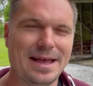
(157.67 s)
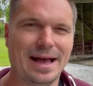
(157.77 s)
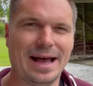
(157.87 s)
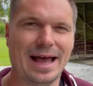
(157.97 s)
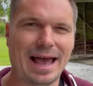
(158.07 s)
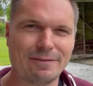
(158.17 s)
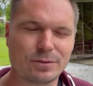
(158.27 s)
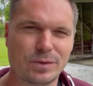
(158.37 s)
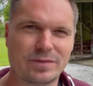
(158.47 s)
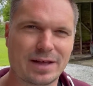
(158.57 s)

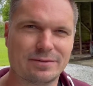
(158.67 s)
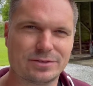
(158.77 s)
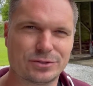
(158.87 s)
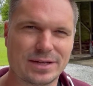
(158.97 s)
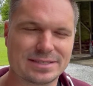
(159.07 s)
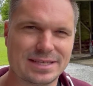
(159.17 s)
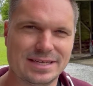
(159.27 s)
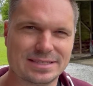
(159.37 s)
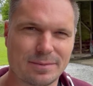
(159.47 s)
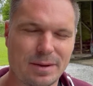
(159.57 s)
After we've kind of addressed
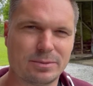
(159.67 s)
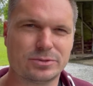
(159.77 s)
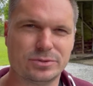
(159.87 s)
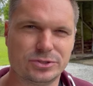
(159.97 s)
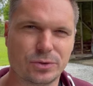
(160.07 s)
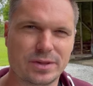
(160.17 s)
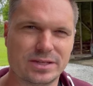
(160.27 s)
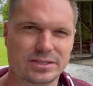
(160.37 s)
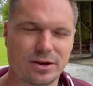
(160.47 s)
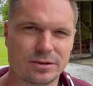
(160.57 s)
these and I'm able to enjoy
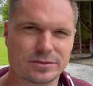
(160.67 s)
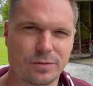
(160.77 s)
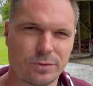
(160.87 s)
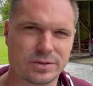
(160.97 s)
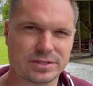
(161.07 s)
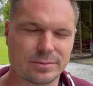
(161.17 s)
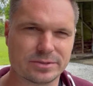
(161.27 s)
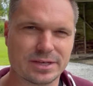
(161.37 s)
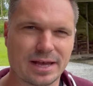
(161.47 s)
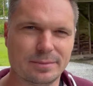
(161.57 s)
these cars for the
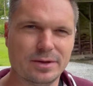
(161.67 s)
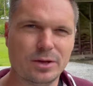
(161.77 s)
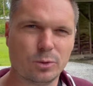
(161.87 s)
summertime,